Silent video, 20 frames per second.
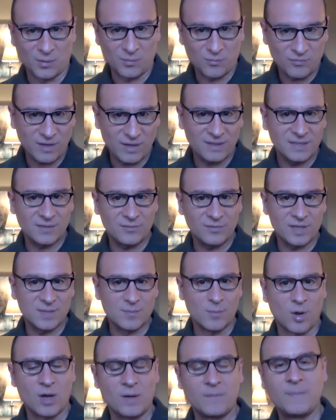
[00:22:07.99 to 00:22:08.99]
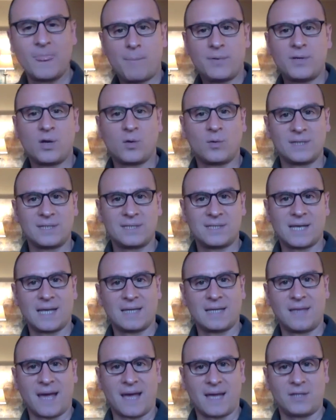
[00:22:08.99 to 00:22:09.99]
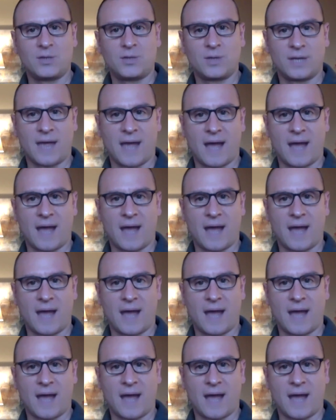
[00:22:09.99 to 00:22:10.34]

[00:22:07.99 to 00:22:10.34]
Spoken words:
relatively small, but no one said that you could